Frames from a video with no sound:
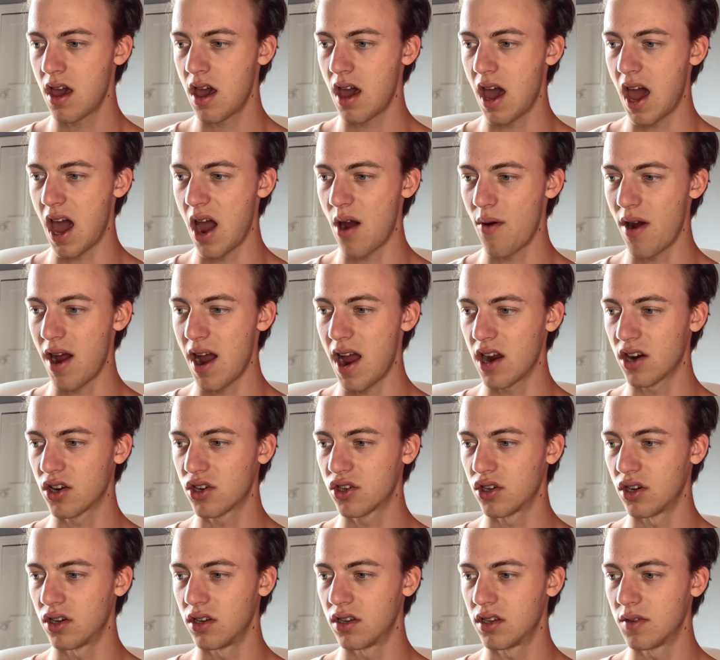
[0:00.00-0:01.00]
Our
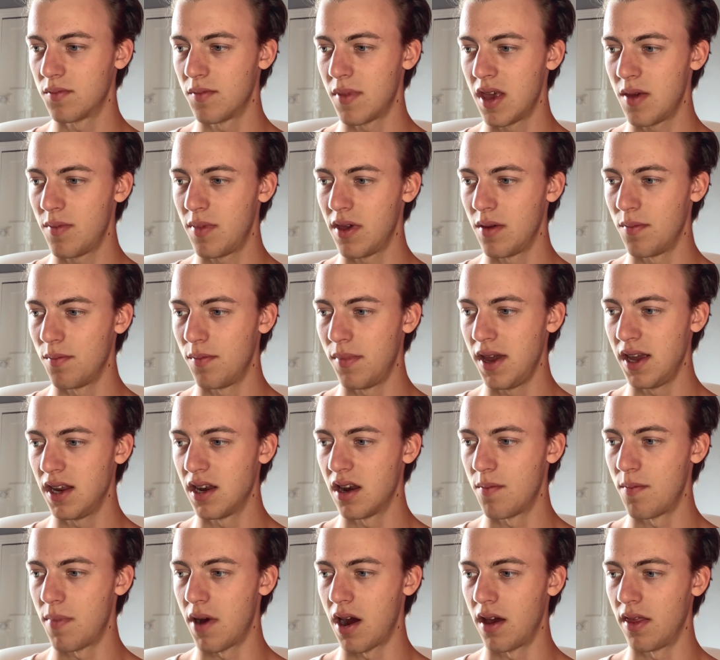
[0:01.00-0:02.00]
actions may be
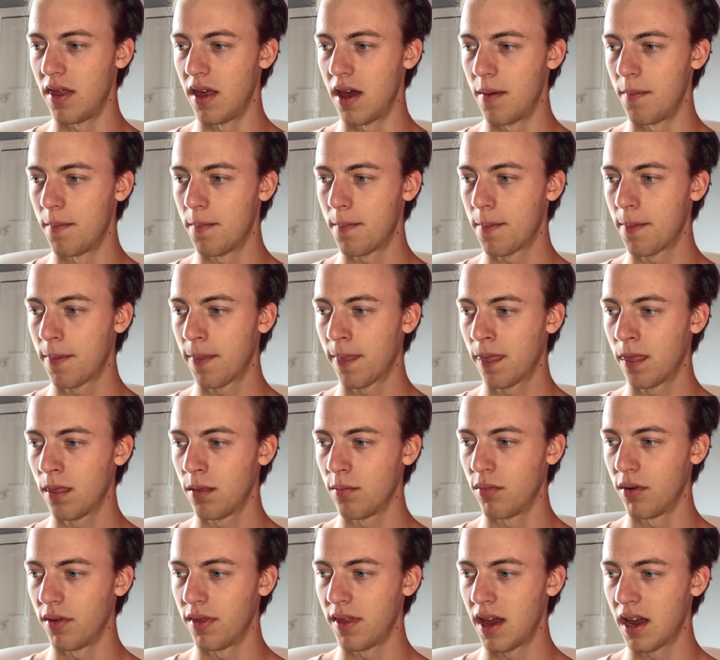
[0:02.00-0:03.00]
impeded by them,
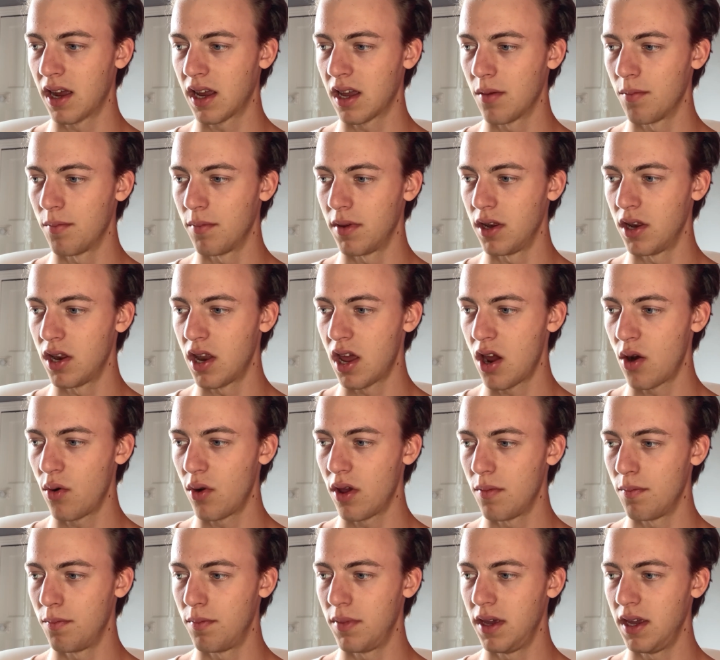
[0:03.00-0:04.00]
but there can be no
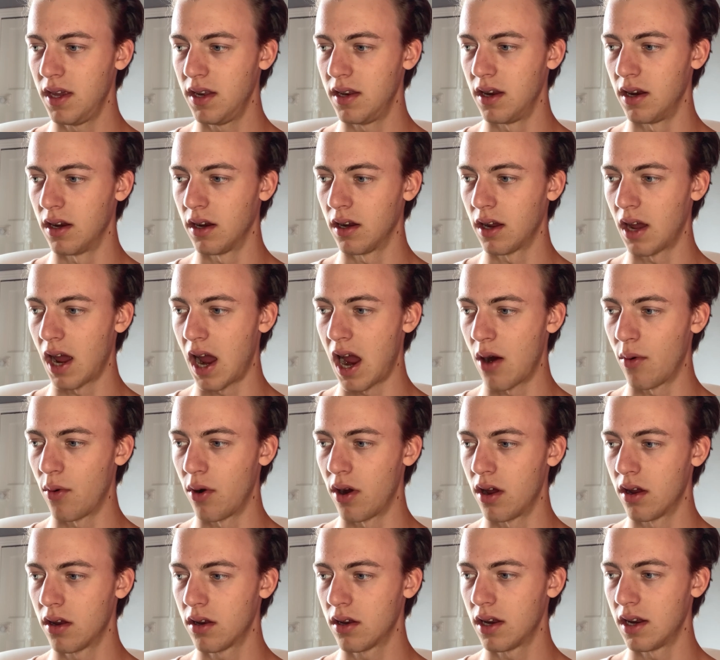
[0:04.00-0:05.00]
impeding
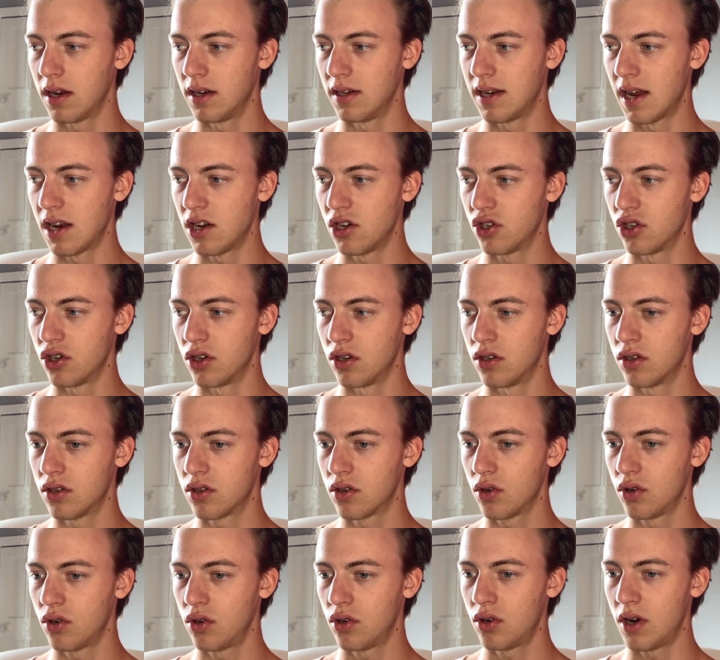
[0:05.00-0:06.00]
our intentions
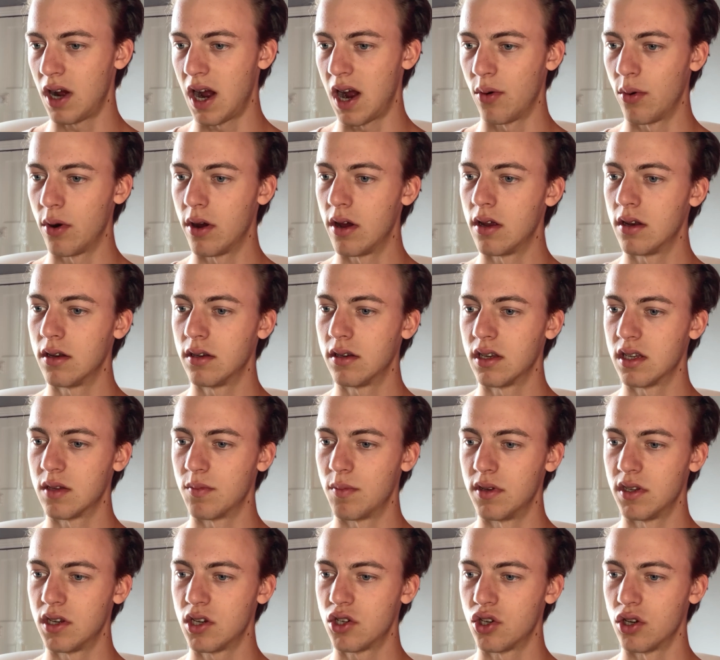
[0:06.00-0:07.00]
or our
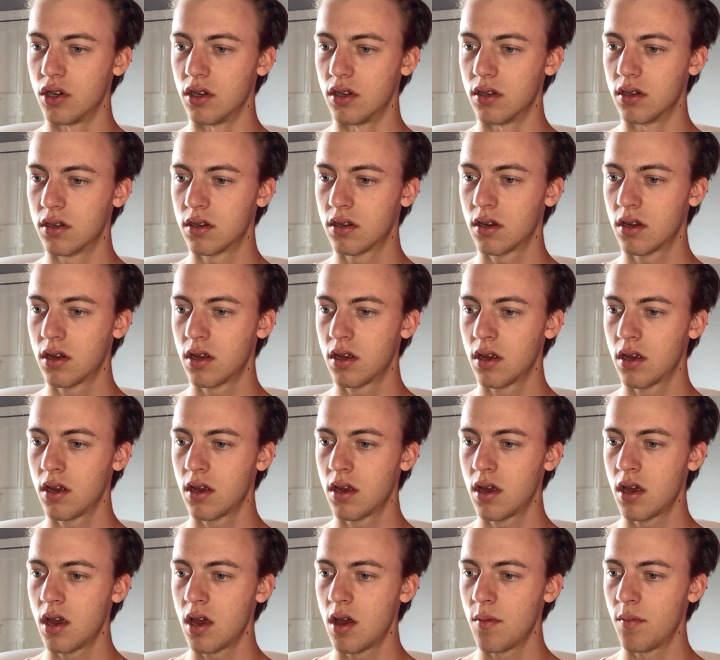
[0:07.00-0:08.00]
dispositions,
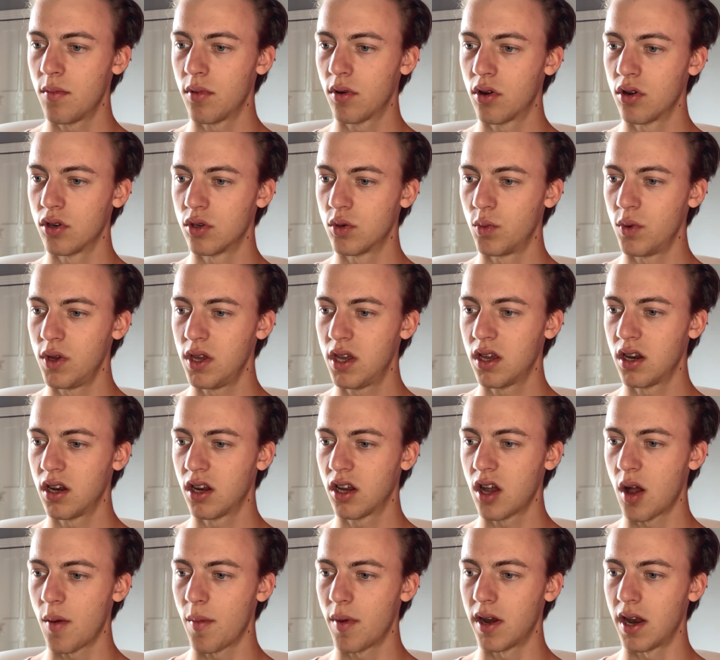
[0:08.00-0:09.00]
because we can
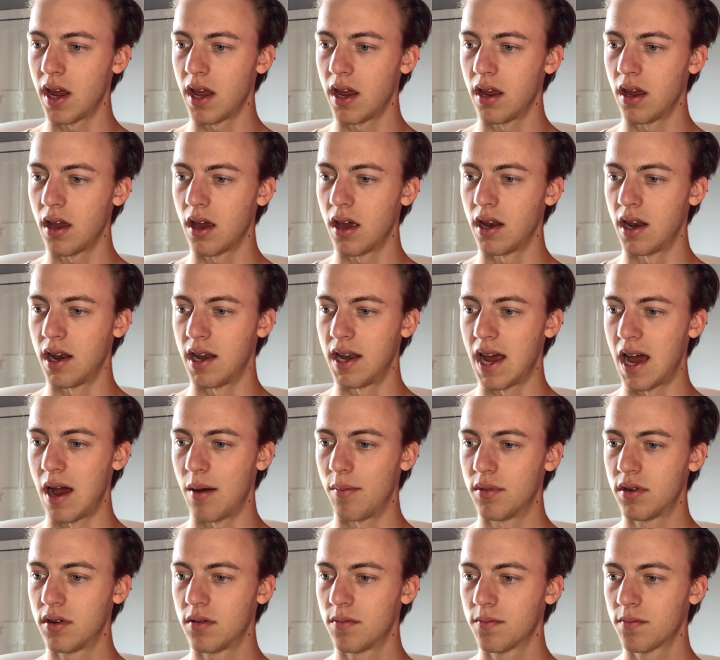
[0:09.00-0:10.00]
accommodate and
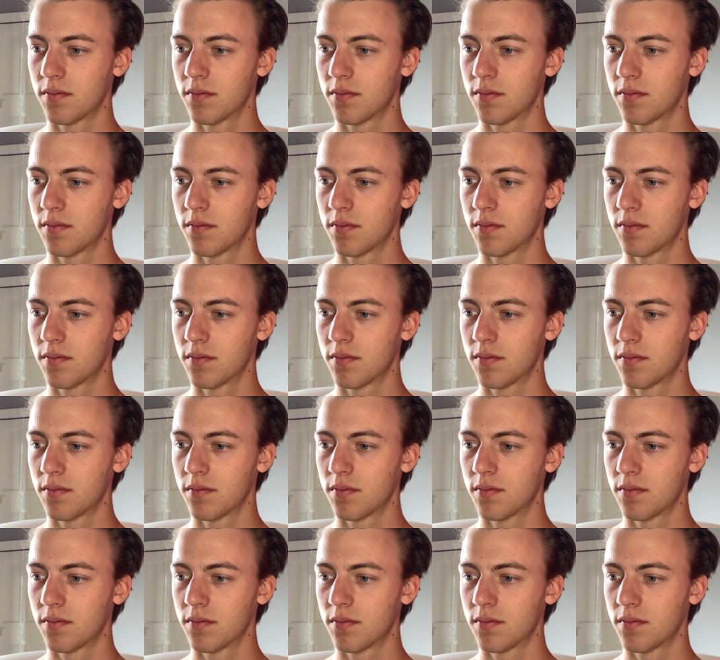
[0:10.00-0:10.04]
adapt.